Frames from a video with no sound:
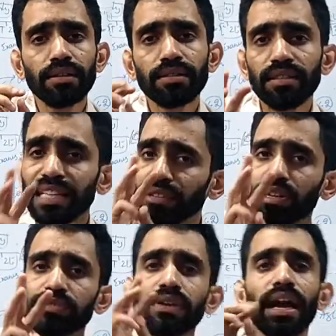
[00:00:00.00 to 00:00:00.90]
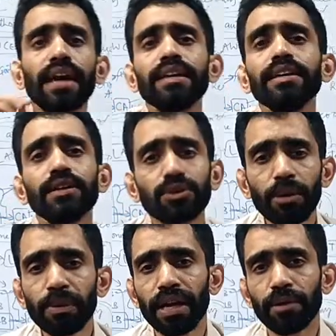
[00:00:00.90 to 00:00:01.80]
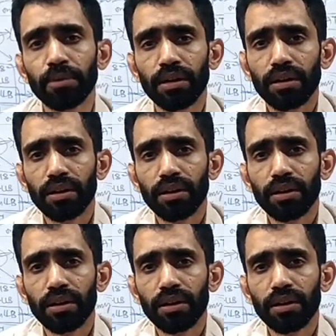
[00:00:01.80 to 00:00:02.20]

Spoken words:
three words were added into the preamble.